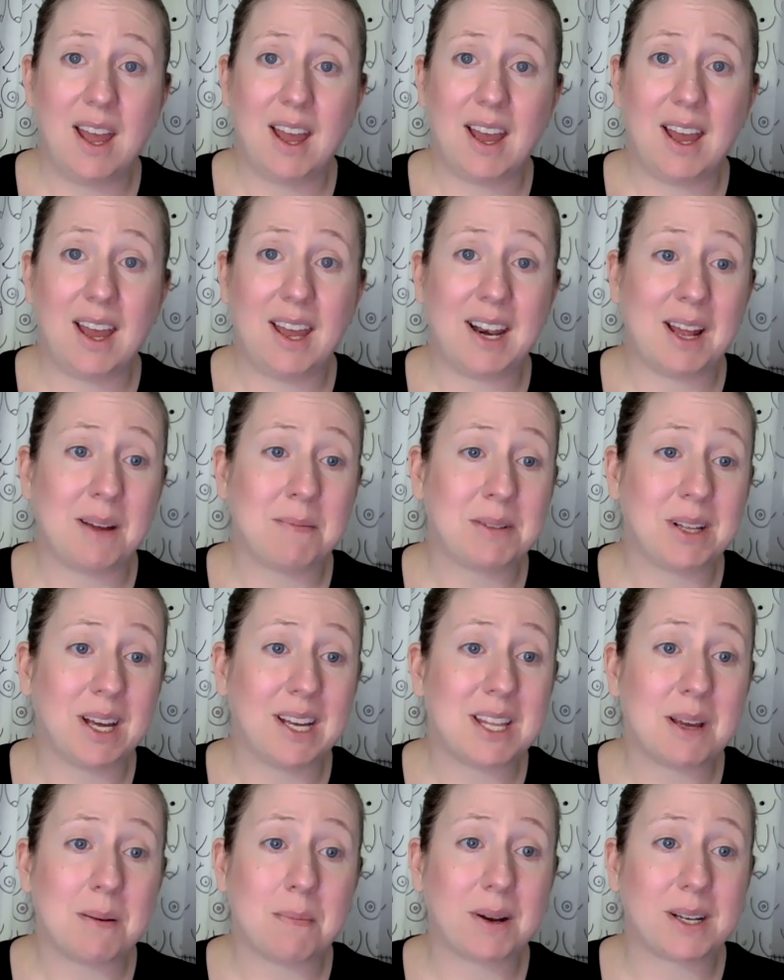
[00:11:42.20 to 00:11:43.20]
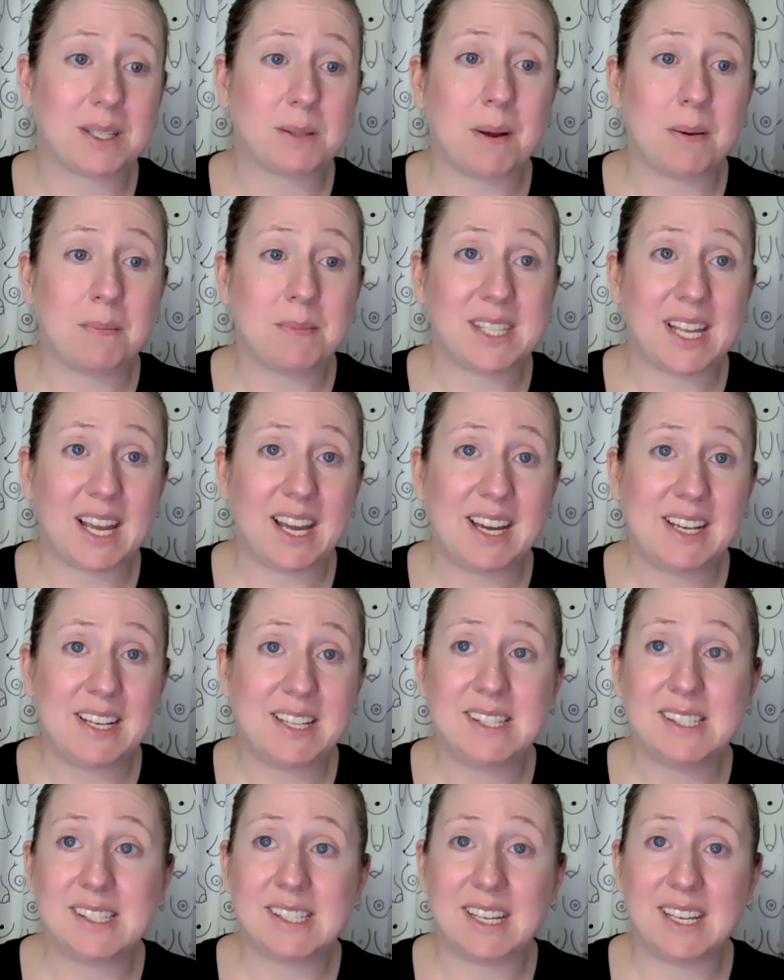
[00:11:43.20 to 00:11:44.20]
And I'm glad that breast pump
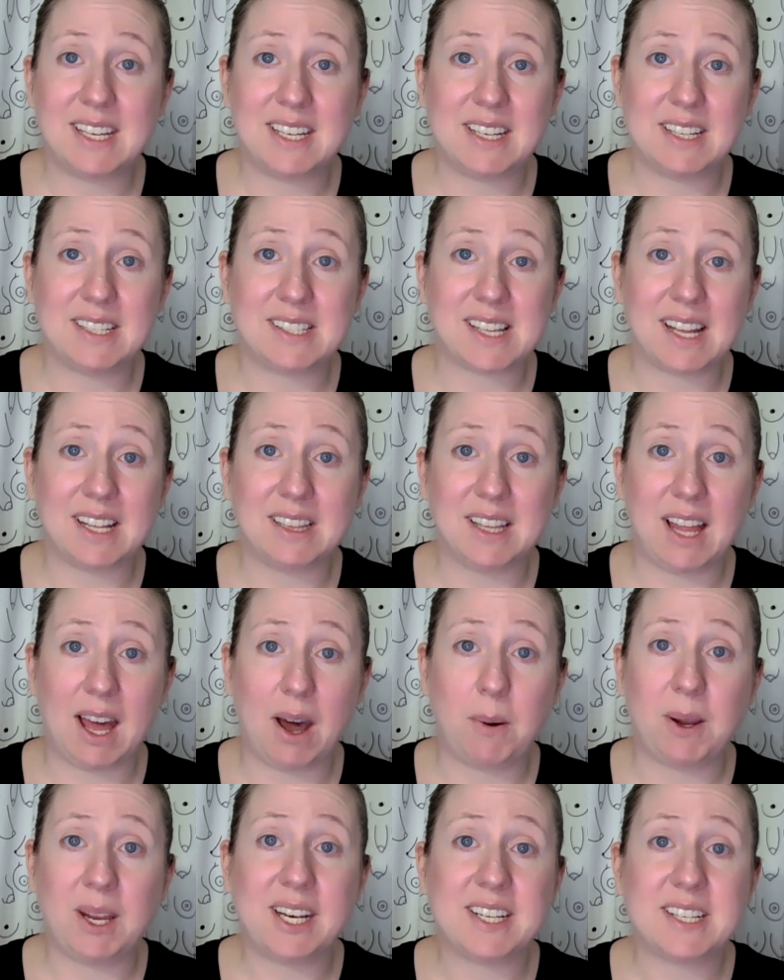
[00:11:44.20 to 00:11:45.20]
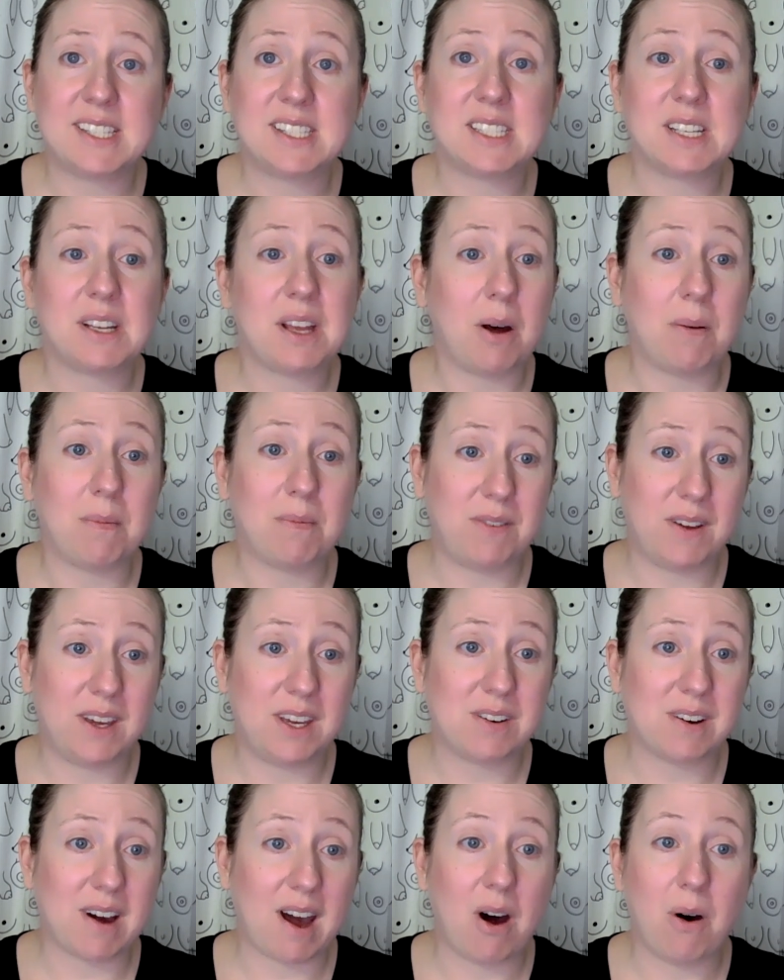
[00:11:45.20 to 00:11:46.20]
science is allowing us to help
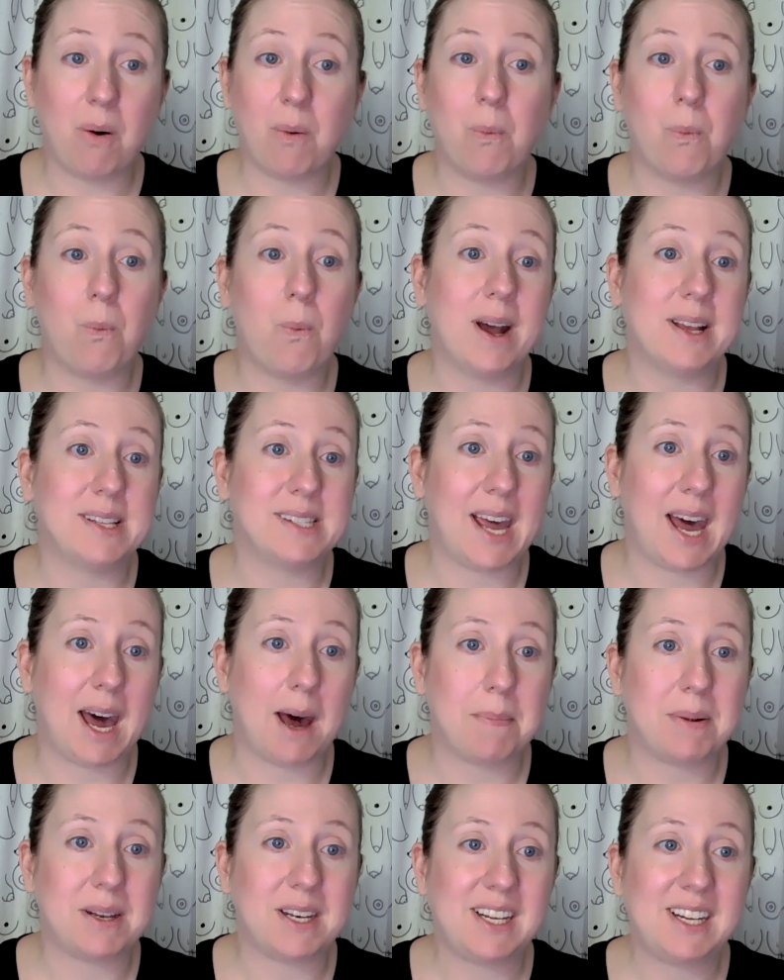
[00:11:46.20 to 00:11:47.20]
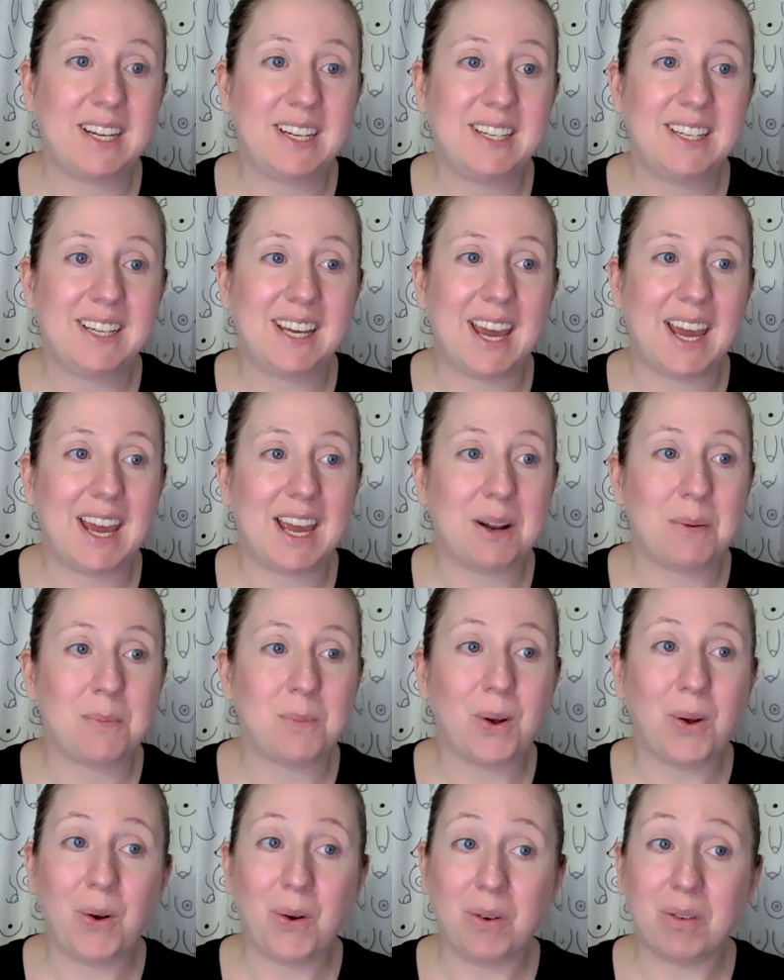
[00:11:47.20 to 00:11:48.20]
figure out what's happening and
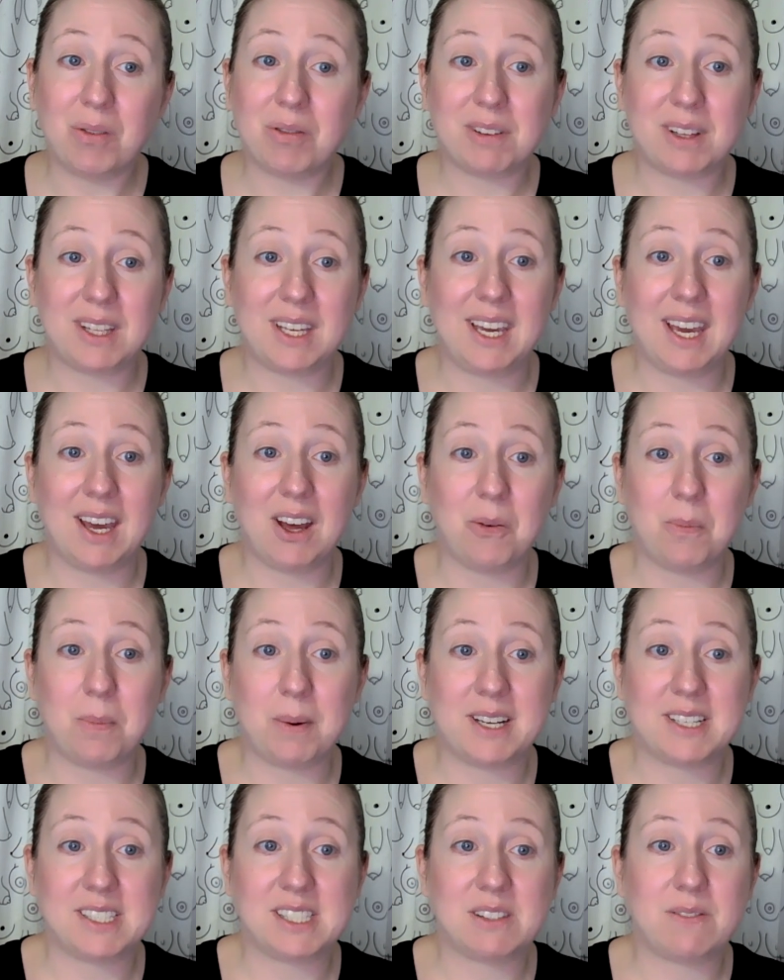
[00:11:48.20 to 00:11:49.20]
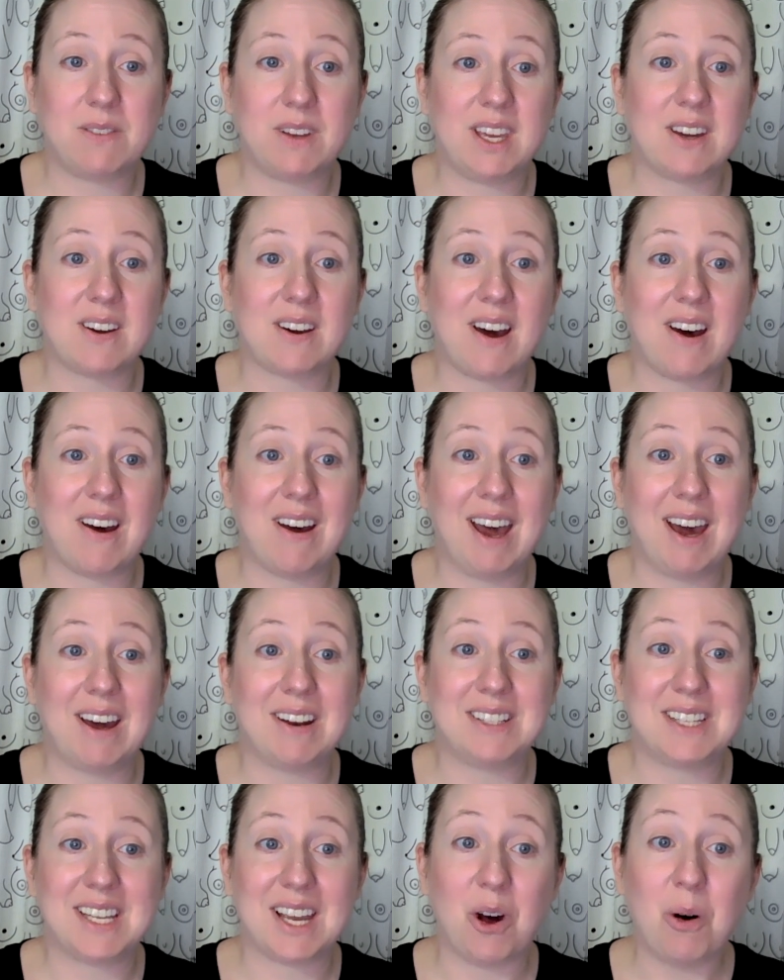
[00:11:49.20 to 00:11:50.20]
will hopefully help us figure out how
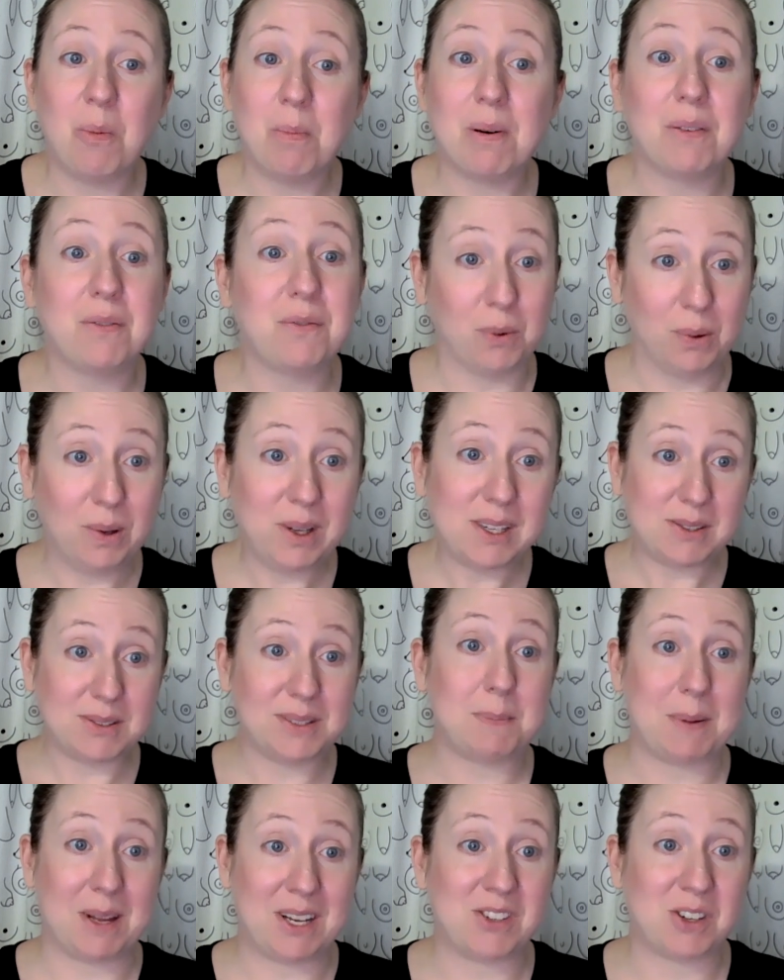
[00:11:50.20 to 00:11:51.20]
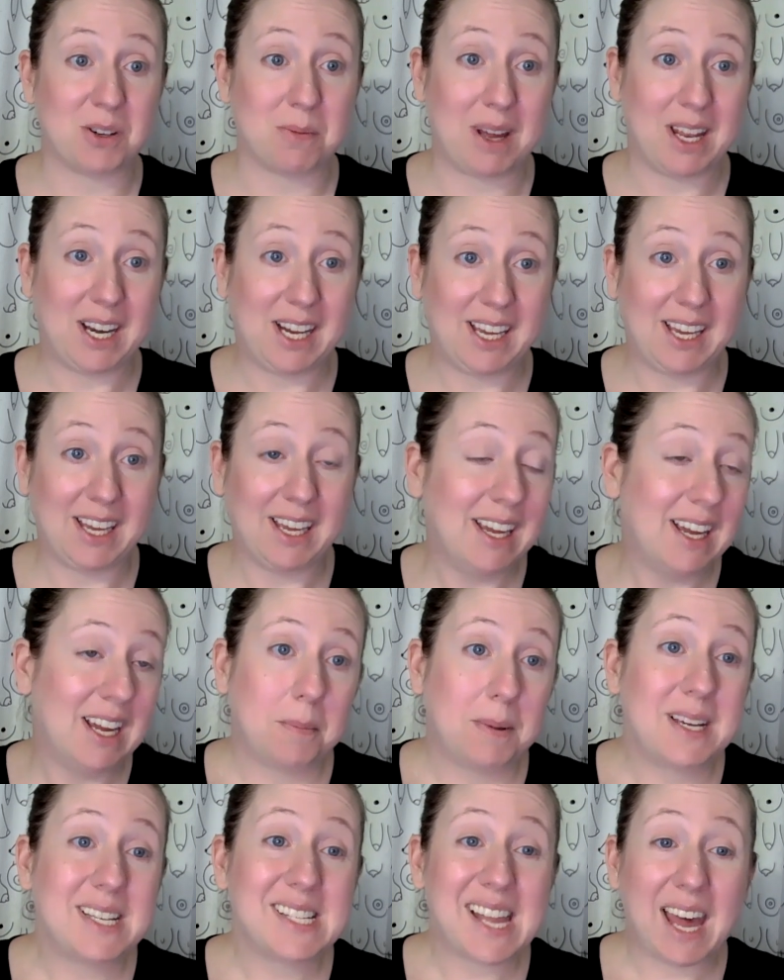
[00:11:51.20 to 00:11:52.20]
to tell before you spend your money.
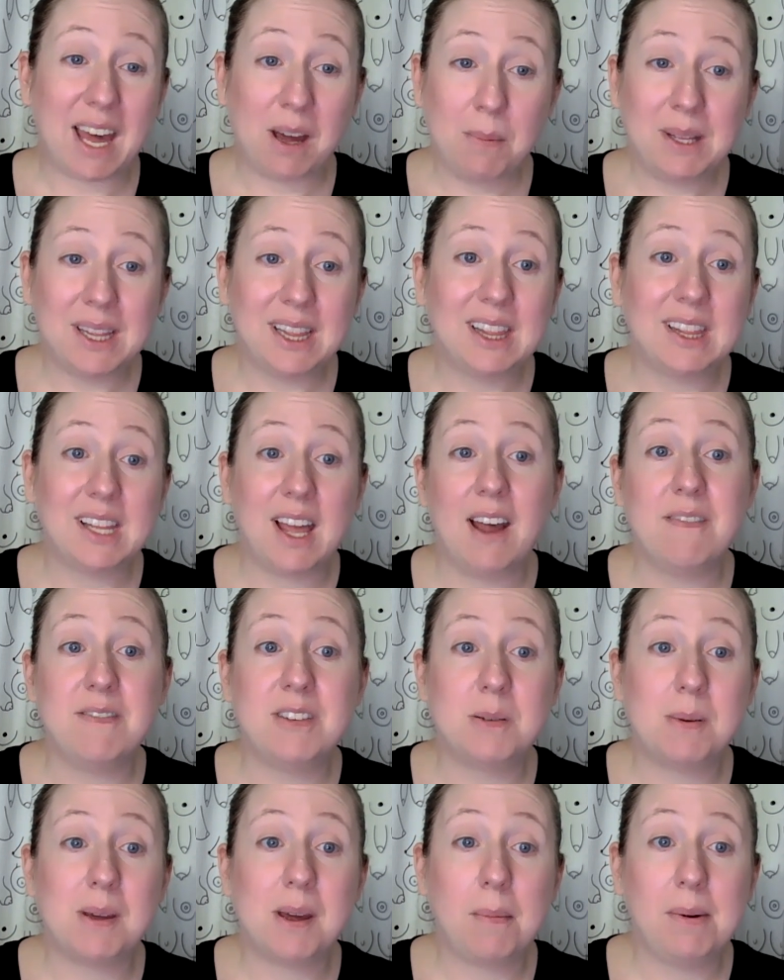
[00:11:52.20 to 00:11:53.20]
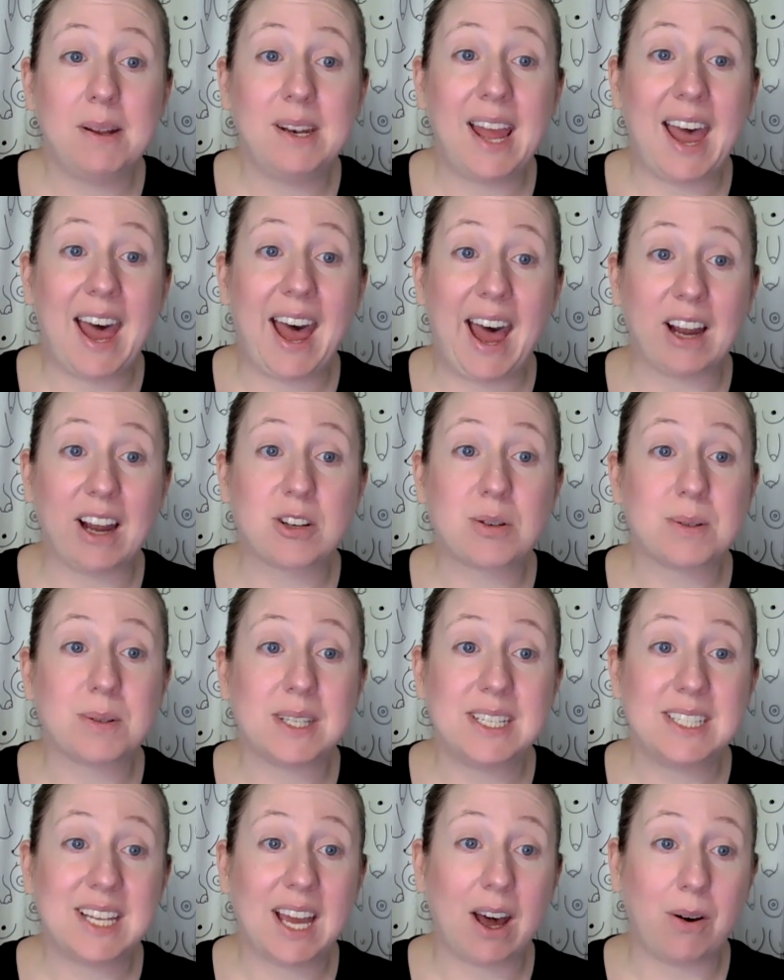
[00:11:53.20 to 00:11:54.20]
Because I would love to be able to
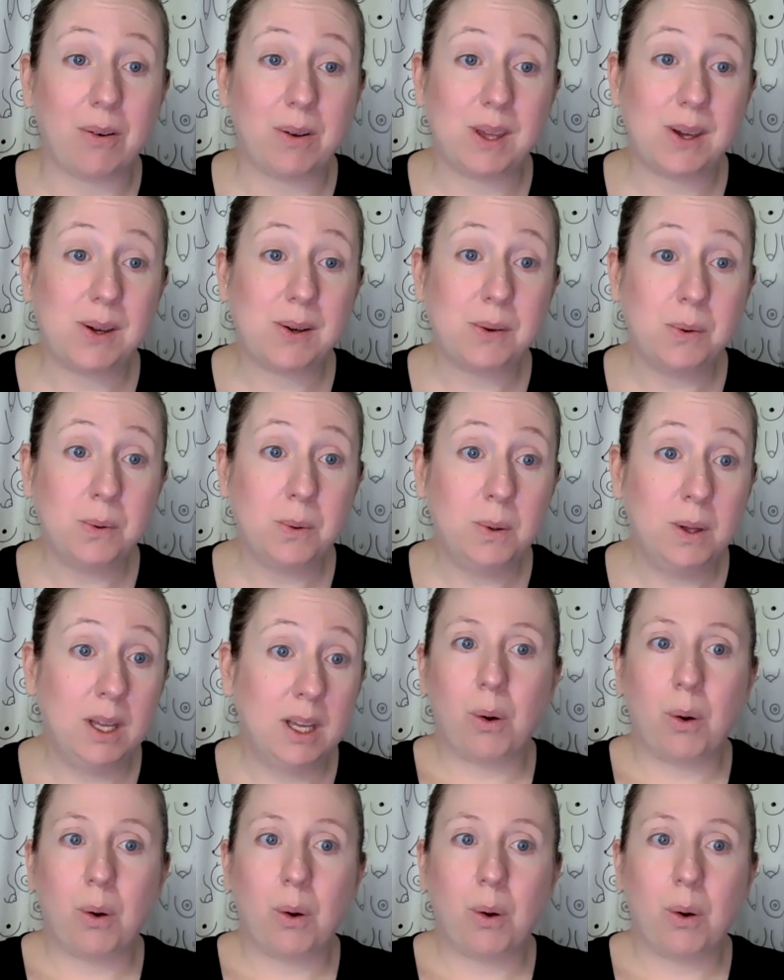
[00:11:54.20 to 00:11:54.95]
actually tell you